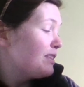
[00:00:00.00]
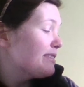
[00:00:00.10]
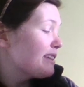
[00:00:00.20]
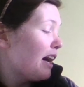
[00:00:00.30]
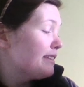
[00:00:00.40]

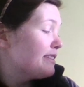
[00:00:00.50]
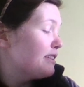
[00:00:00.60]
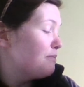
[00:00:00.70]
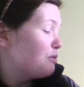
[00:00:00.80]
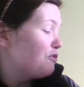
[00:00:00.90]
This
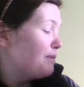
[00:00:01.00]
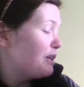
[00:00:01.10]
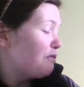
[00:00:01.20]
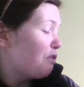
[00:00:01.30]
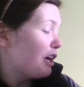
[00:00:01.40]
constant
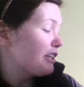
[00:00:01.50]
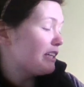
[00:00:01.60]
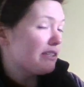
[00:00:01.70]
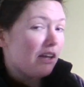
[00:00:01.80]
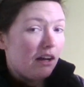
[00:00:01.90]
movement of
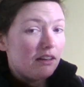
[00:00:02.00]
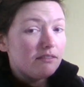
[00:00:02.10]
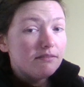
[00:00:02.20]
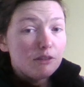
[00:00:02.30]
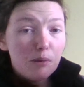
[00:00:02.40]
water is
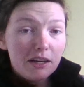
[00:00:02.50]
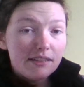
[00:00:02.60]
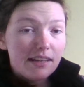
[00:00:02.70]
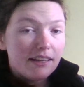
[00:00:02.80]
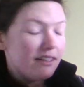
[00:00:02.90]
called the
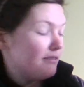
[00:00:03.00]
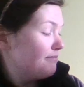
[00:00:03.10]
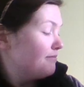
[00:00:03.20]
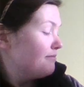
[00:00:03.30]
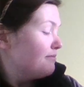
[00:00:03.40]
water cycle.
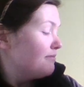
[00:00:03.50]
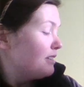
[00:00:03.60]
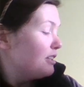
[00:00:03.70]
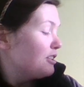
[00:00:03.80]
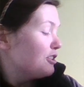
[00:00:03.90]

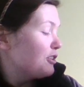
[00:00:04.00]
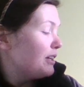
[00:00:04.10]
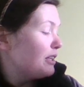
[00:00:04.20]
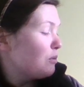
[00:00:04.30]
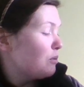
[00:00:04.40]

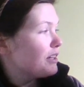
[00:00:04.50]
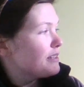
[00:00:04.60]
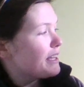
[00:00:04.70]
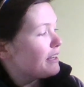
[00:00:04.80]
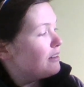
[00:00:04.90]
During the
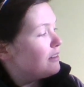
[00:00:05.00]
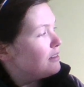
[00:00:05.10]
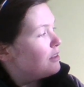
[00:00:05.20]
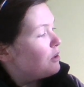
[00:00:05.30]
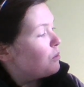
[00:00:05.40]
water
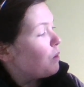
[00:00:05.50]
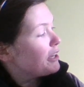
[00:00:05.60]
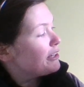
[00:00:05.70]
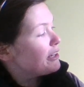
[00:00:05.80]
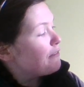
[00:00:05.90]
cycle,
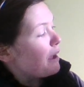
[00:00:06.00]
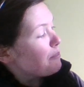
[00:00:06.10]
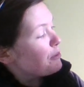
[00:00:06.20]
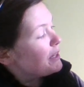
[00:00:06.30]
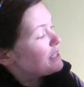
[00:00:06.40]
water
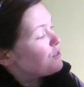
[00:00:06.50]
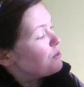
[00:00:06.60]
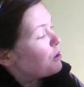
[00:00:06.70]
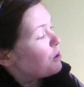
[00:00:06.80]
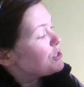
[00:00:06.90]
evaporates
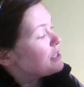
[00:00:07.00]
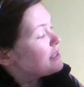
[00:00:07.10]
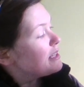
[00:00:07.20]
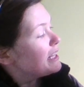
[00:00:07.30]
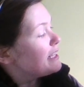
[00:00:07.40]
from oceans,